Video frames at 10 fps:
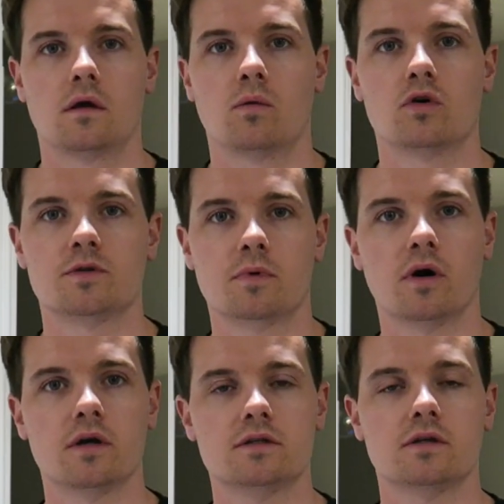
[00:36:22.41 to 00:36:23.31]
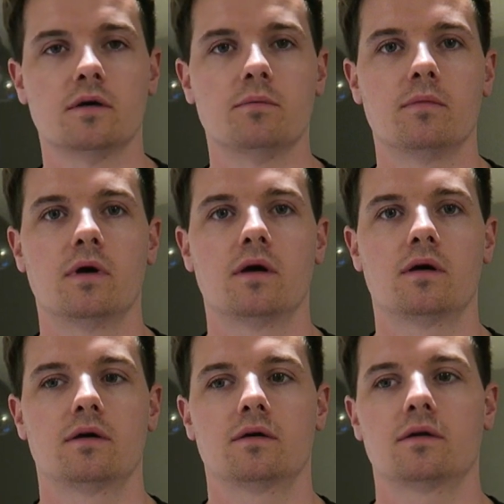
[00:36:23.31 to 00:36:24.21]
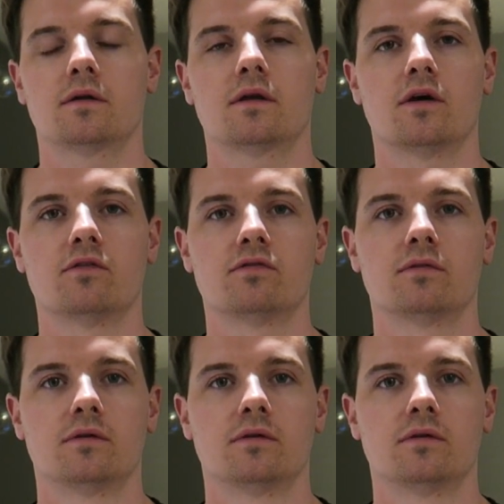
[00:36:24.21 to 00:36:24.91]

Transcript: What's up guys, kind of